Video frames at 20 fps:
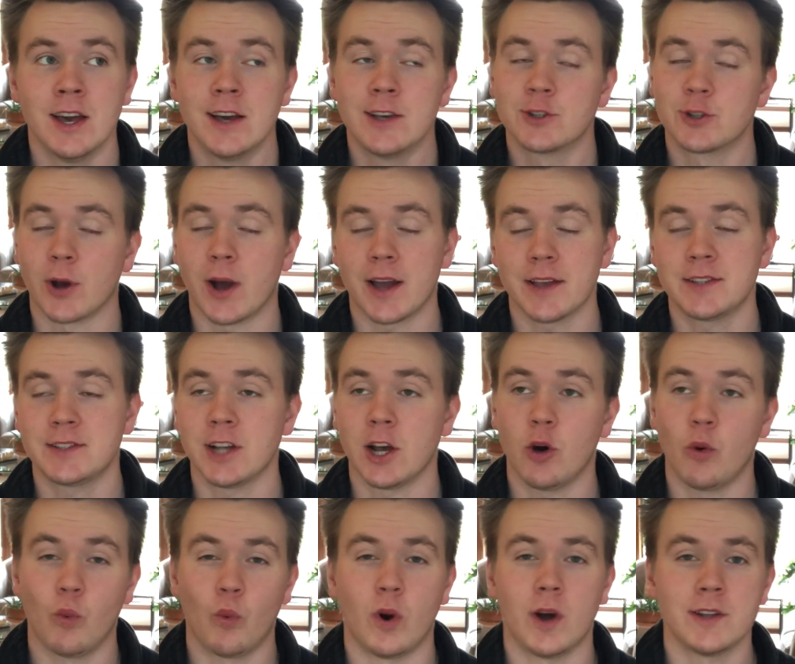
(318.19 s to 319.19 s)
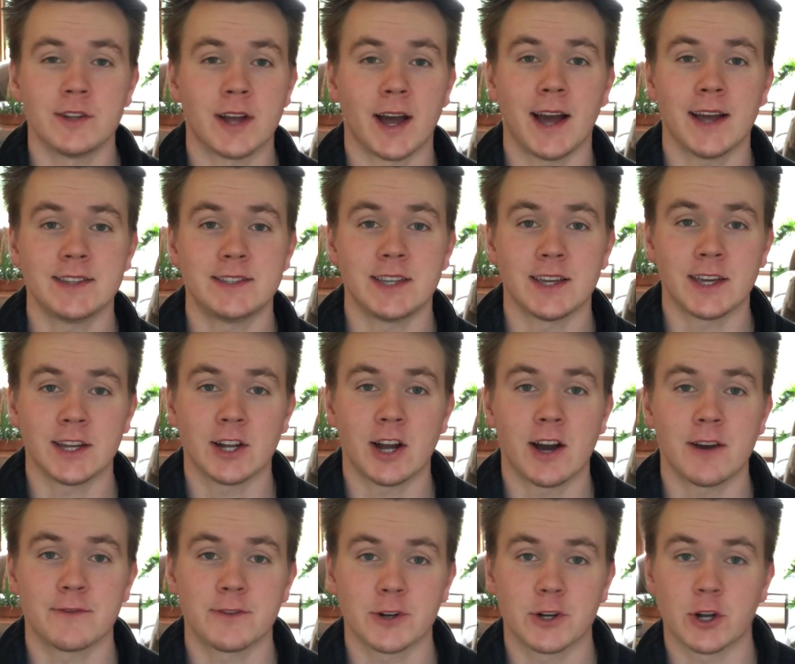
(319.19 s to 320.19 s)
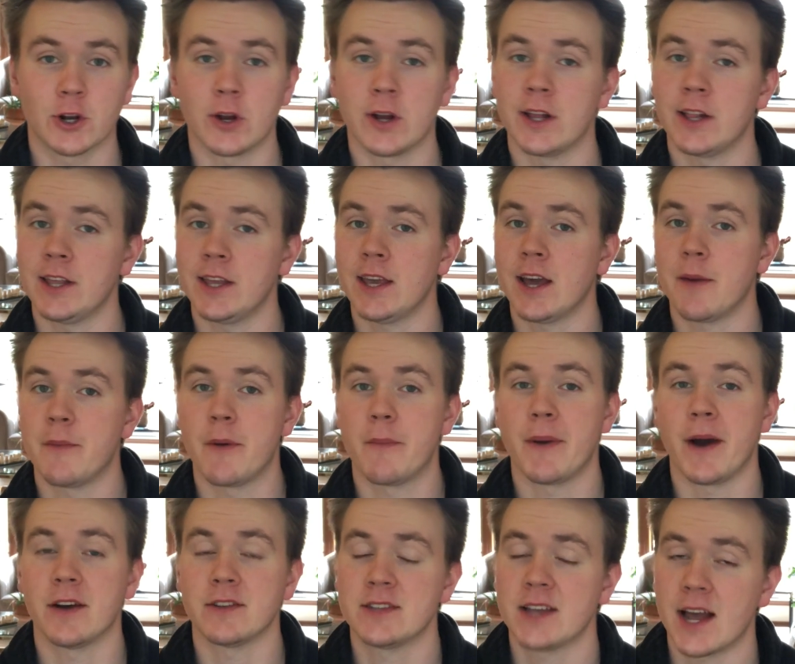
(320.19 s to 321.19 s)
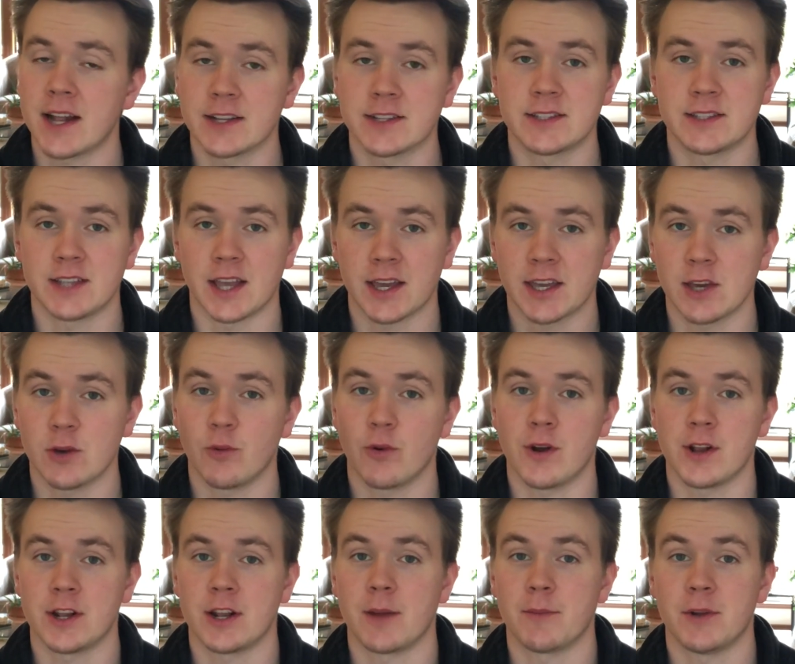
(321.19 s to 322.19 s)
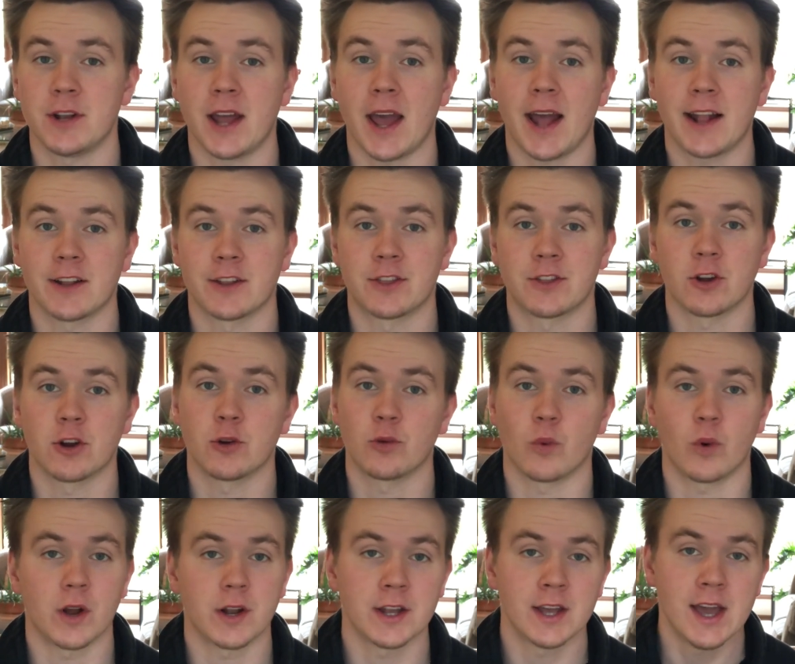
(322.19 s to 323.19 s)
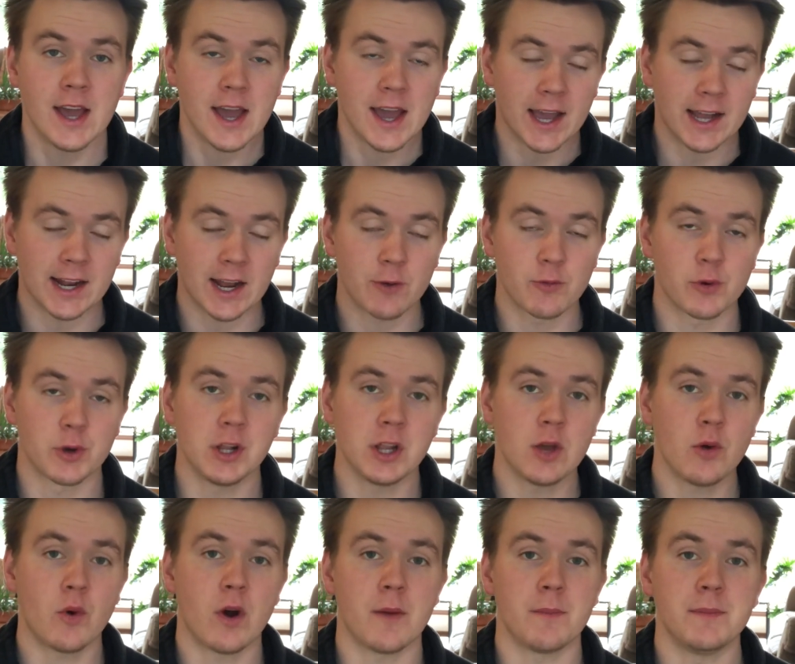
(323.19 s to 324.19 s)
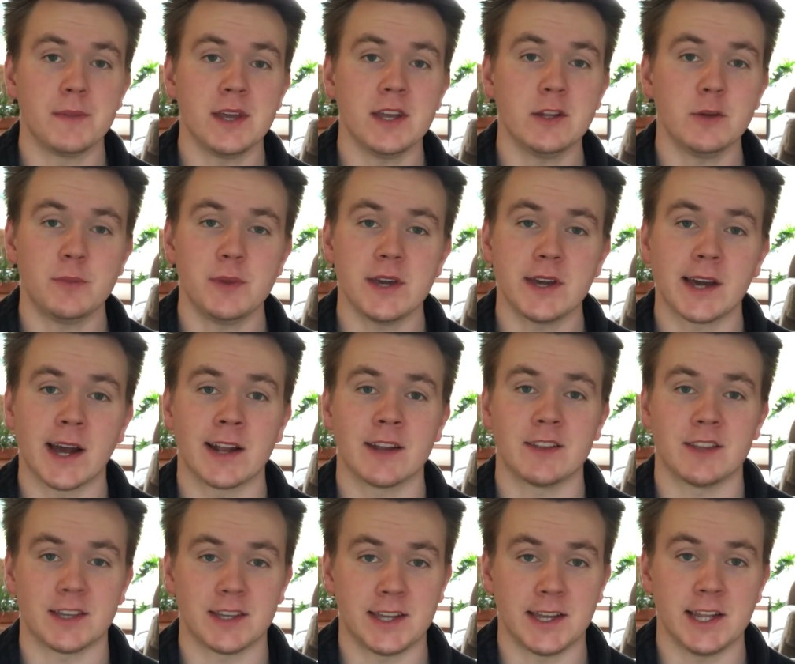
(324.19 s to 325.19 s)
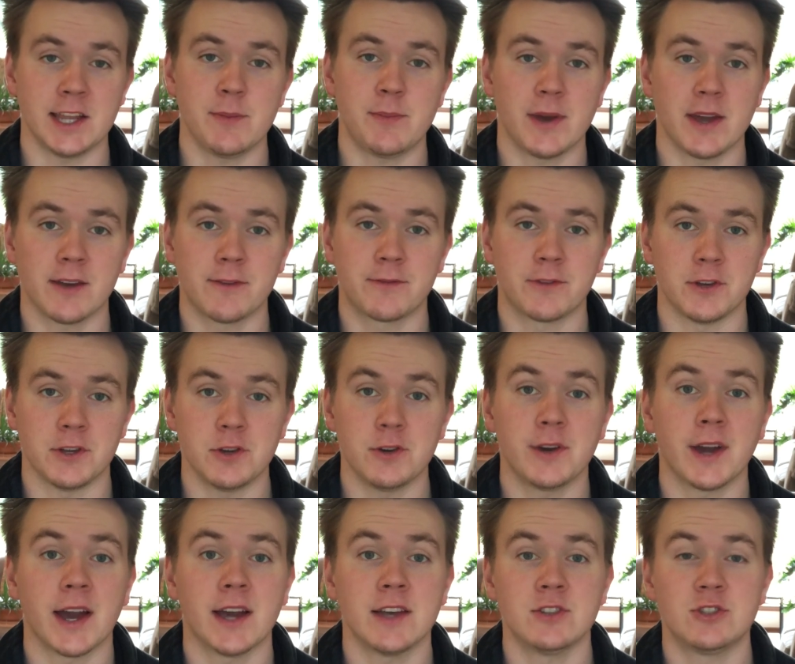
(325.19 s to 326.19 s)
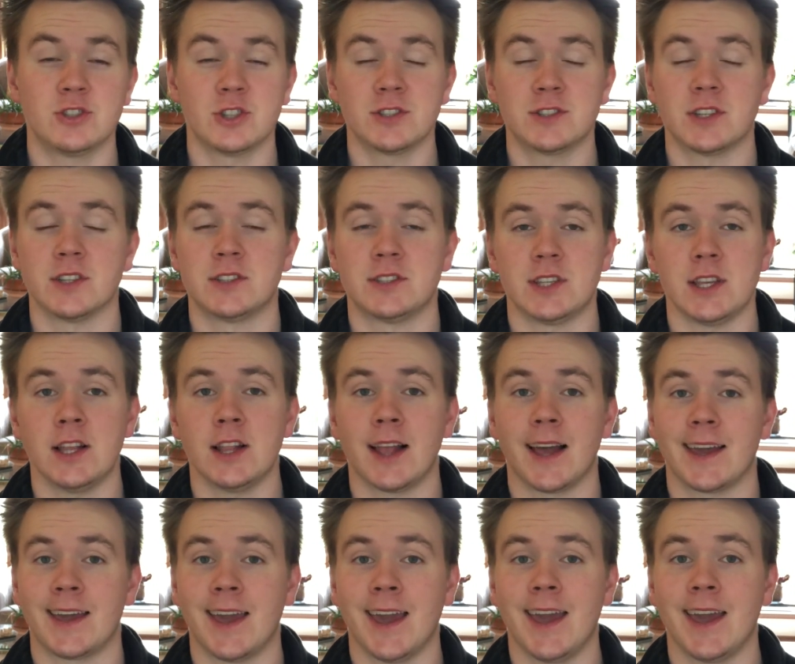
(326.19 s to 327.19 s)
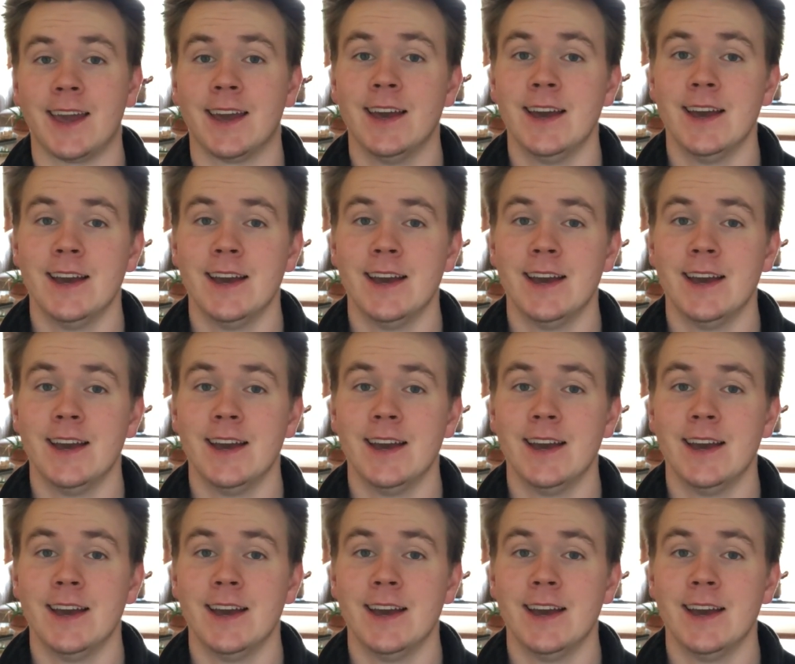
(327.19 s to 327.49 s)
So I sell one high ticket offer currently. I'm about to add a second one, and I'm going to add a third one. And I really want me to be kind of the guinea pig for you guys, just to see like, hey,